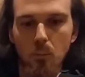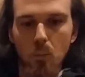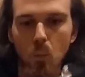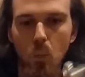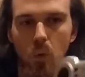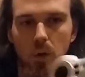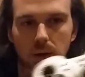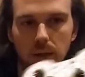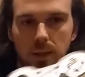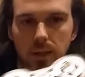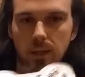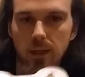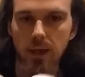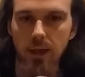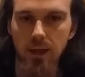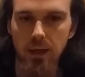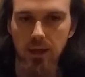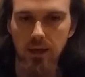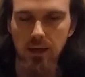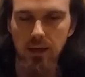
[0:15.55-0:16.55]
with
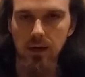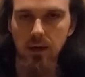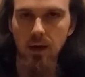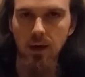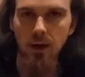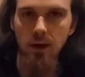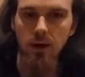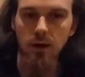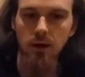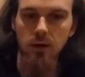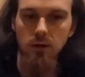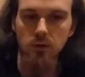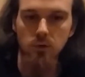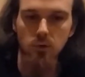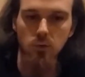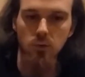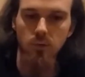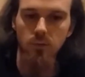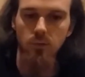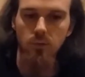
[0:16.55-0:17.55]
a
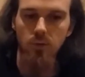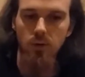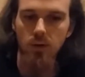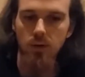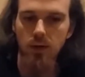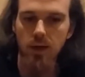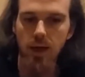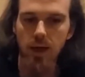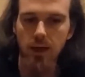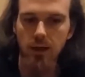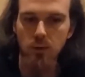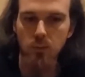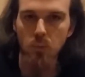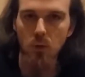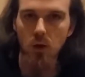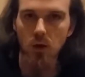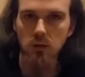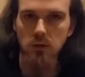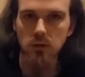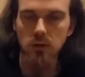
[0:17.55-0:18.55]
sort of
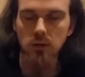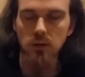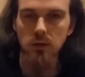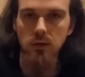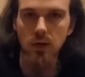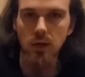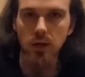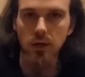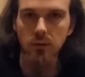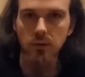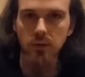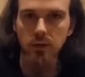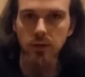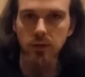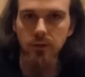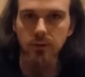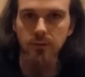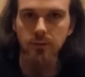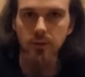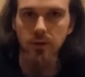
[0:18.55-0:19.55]
Xbox design right
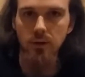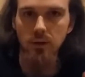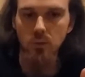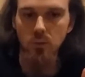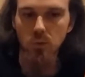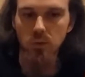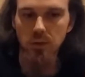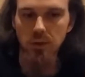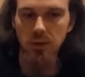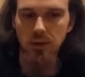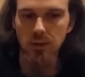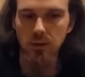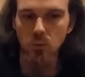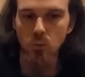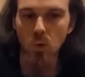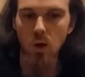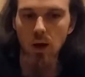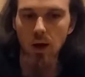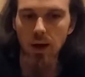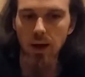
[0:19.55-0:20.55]
here, with the
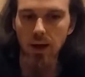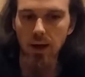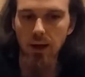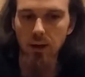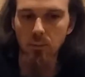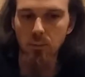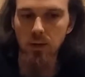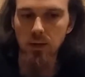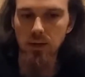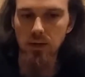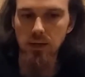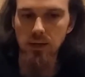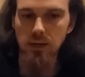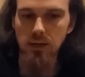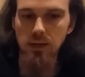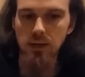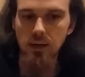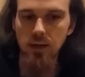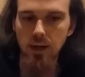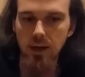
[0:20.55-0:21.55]
Y,
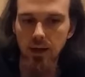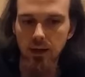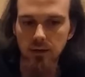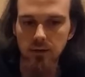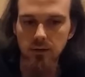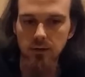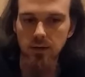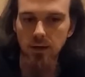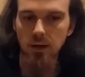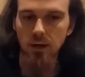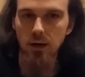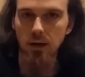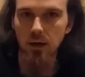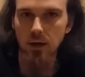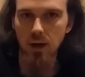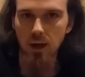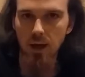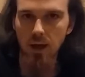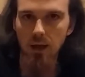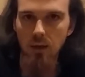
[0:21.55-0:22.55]
B, X,
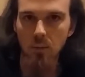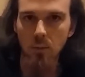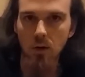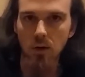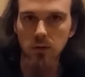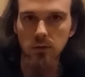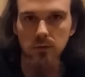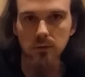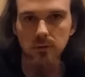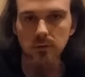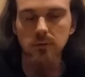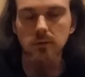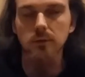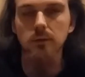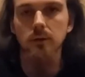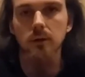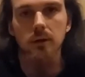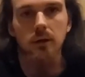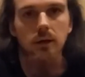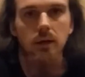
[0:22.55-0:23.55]
and A buttons.
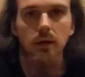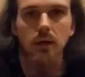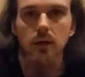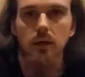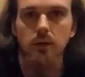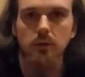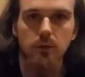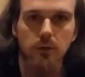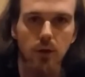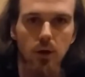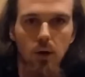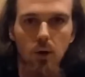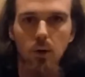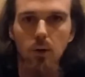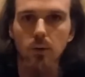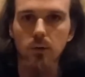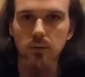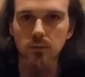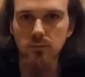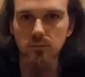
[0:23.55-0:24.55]

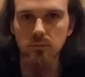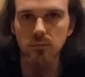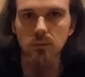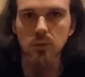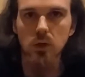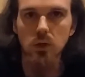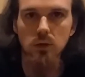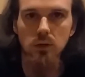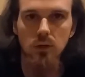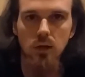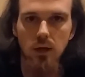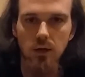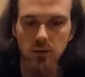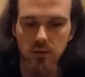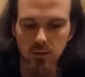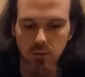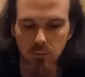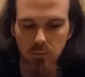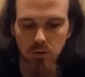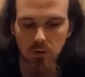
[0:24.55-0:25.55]
So there's a lot
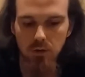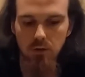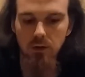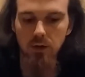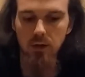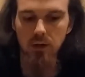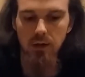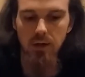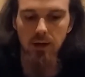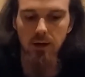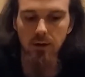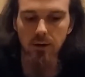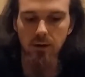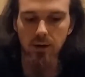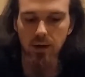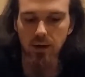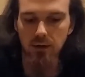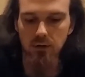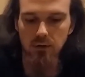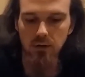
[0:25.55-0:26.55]
of similarity
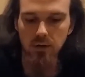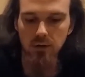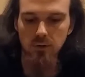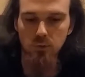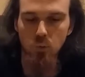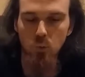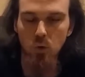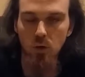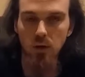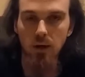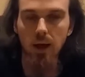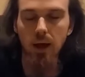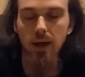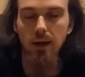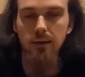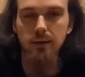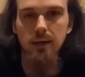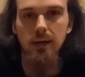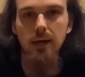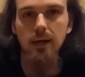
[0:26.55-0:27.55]
there. It does work
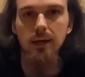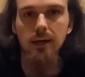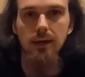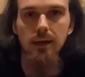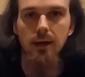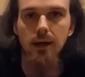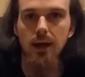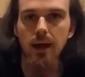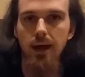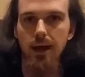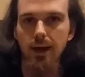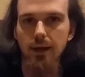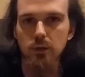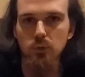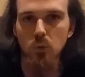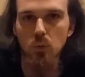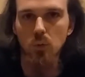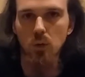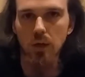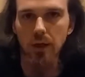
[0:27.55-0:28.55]
as a
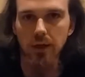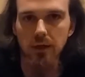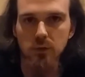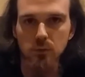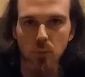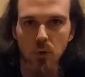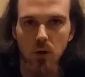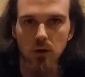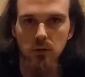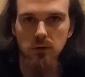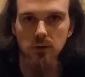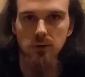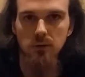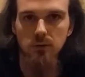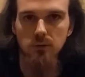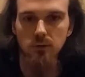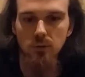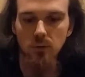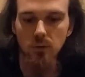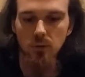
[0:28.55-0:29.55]
actual Xbox
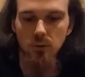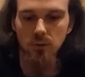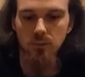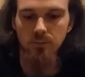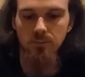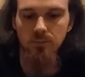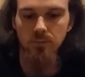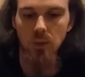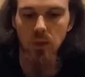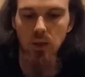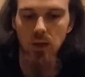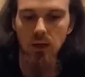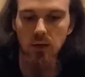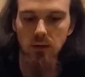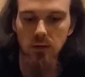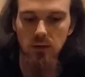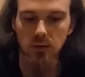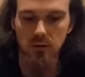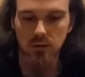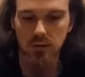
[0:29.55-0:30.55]
controller
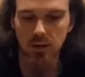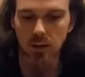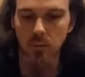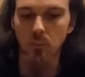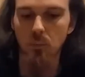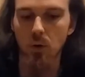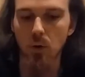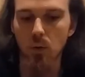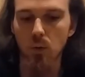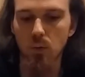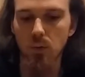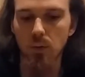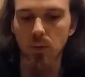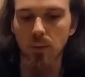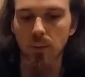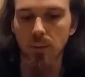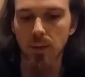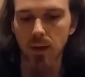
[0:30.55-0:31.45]
in the set mode,